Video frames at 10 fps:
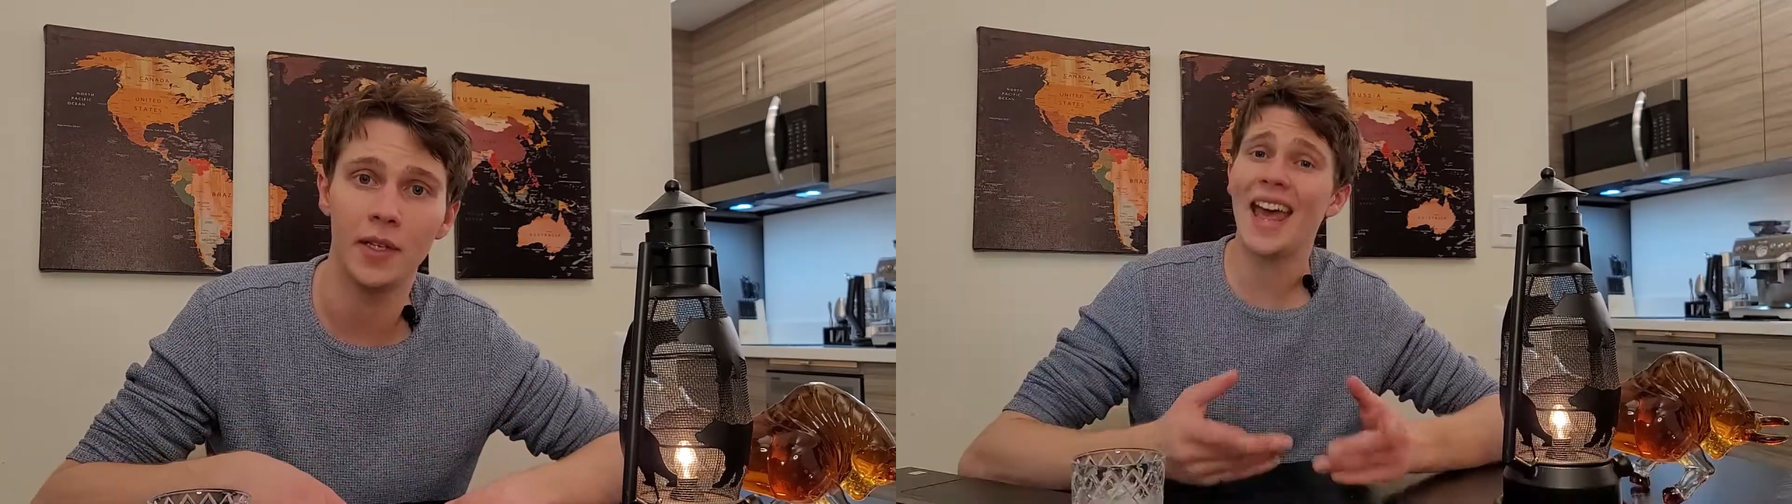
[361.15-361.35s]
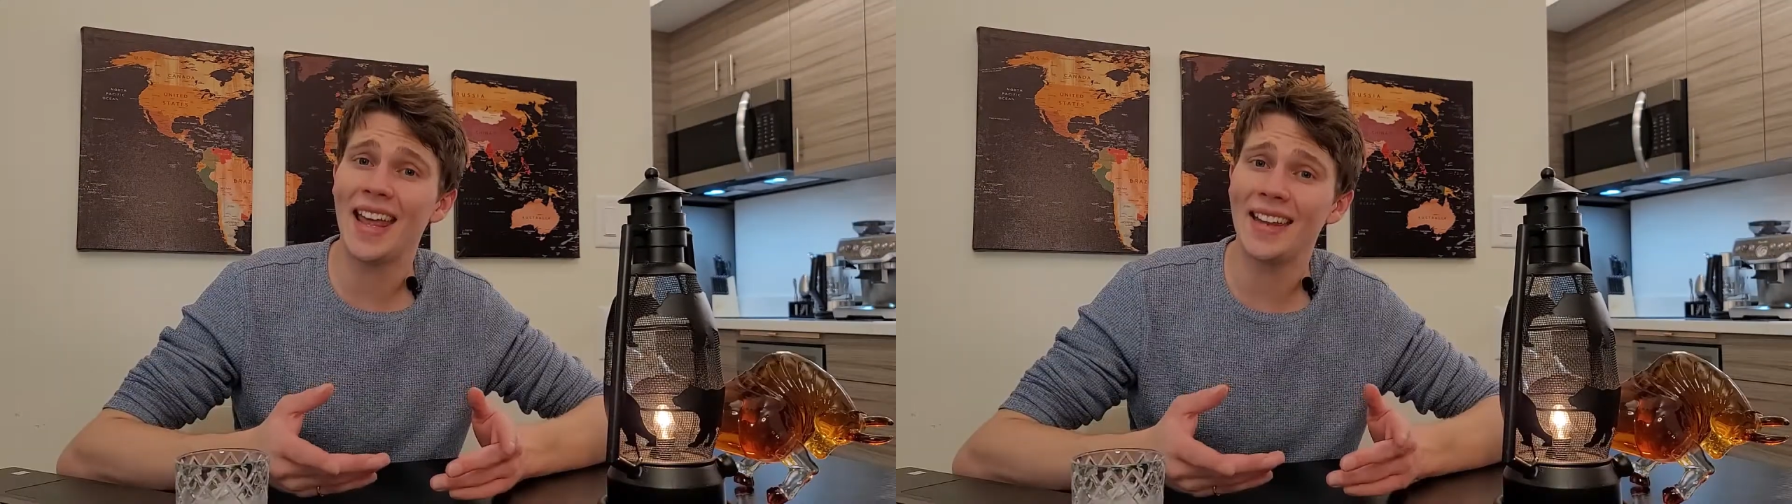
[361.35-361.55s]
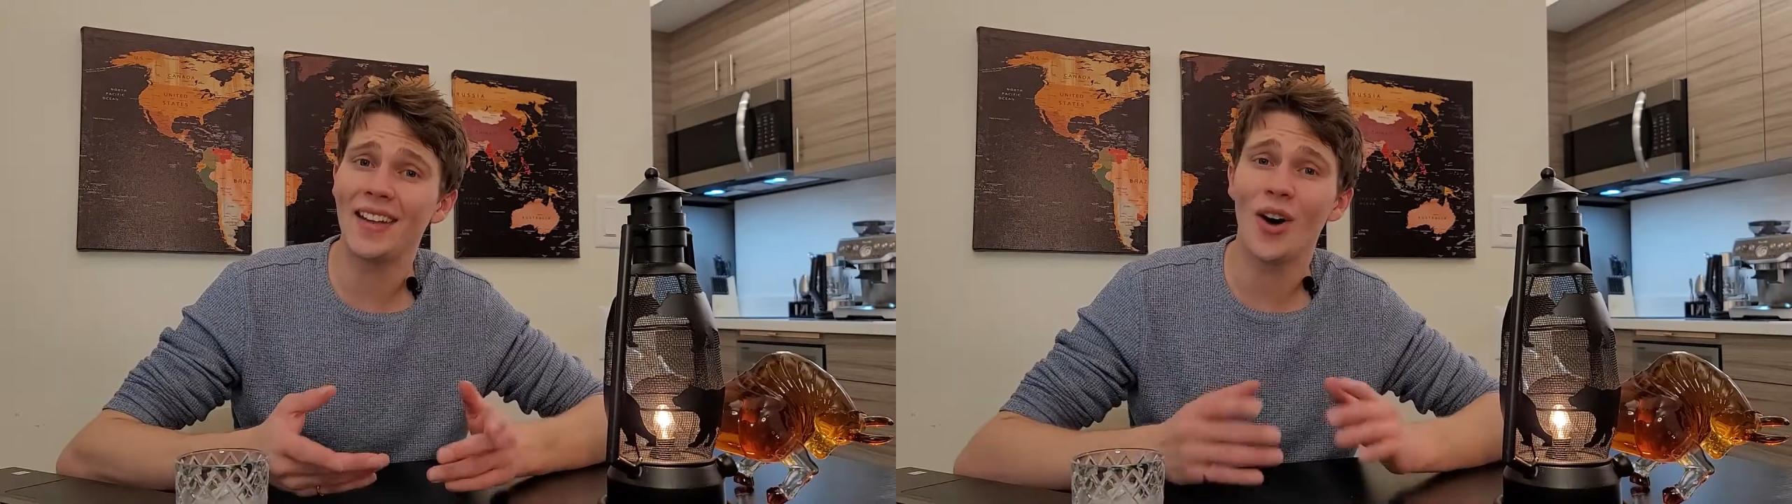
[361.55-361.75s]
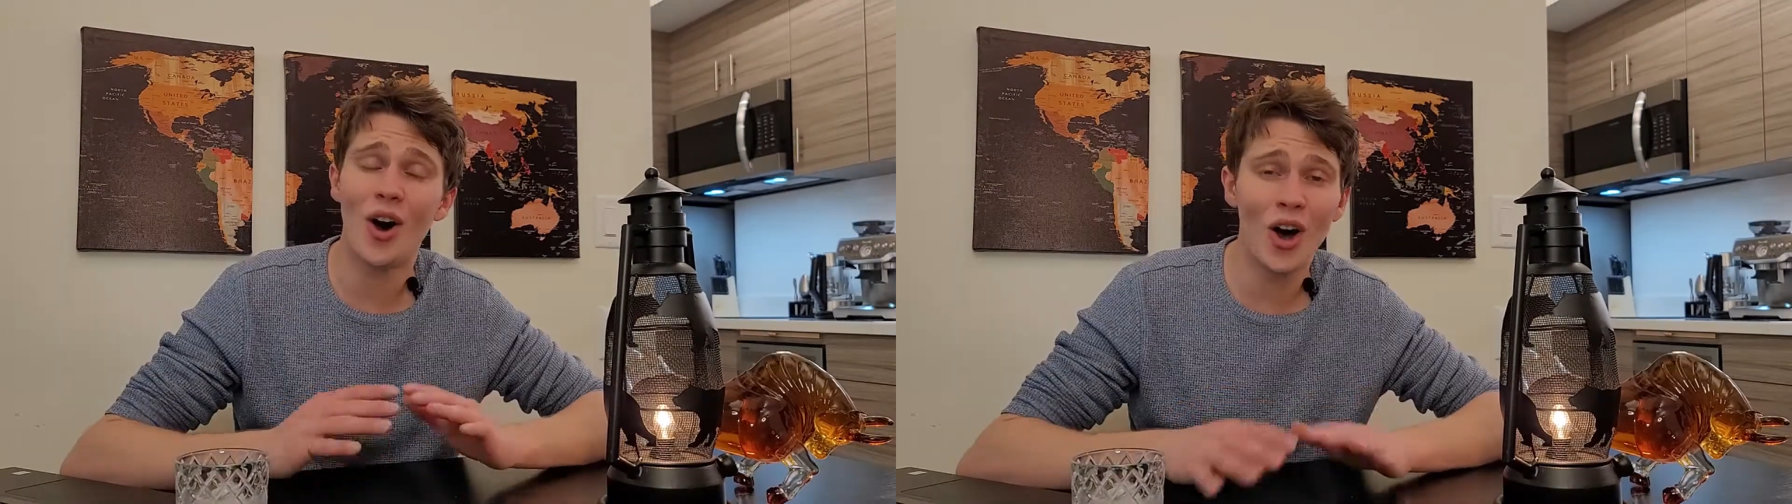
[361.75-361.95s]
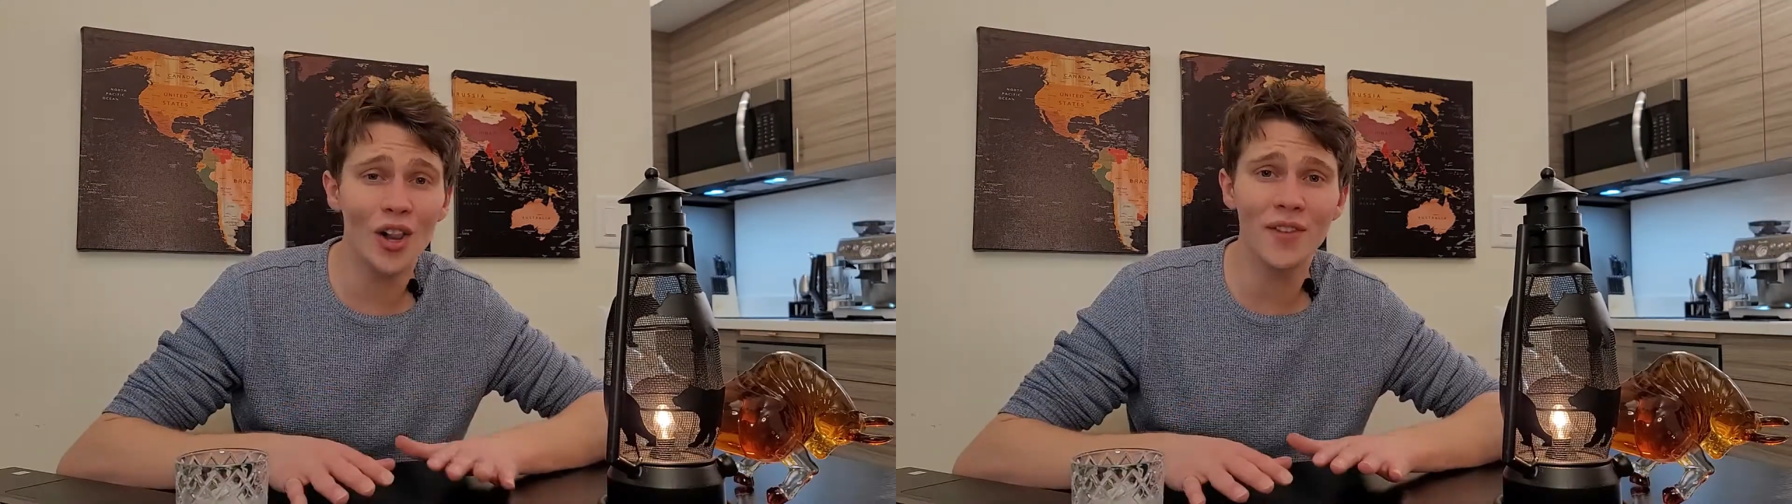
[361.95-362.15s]
And
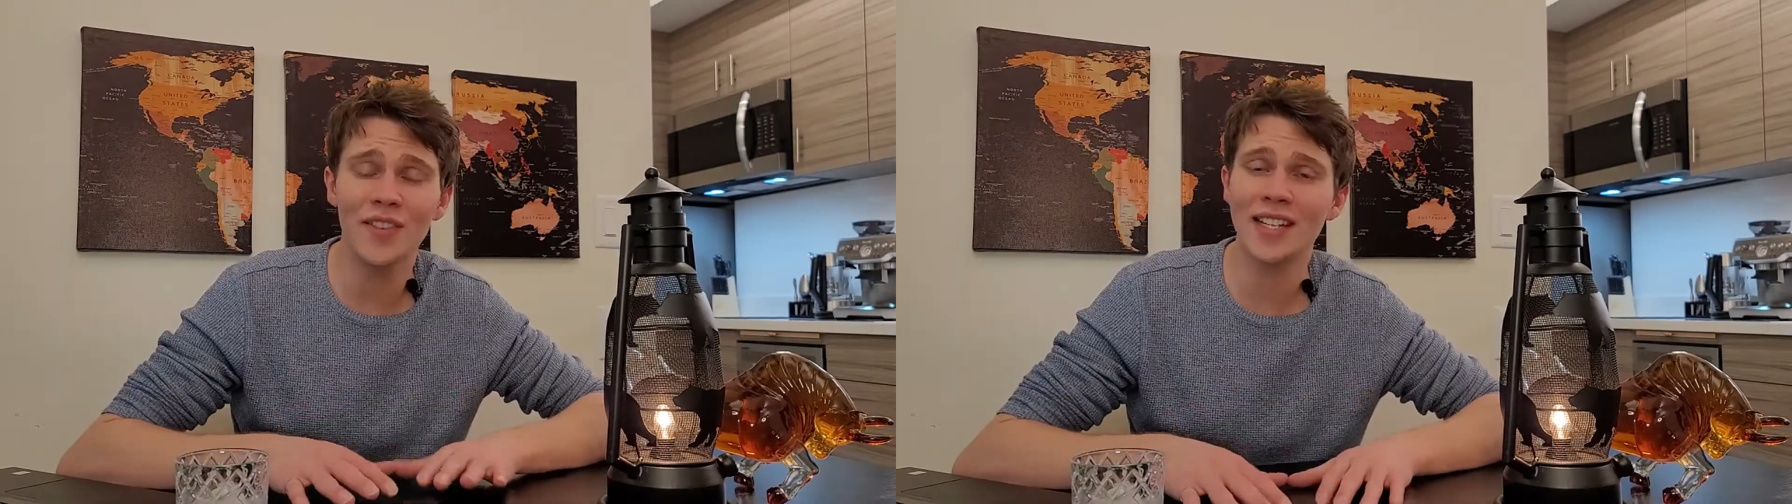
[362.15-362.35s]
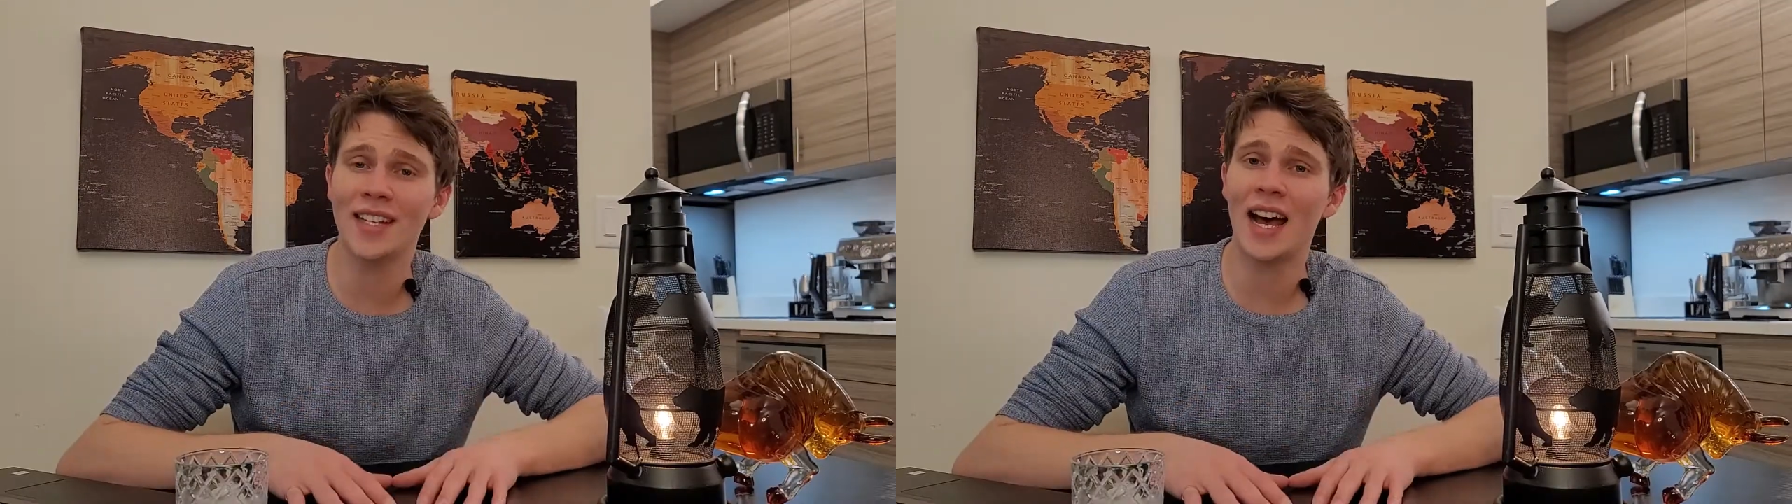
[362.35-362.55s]
all of this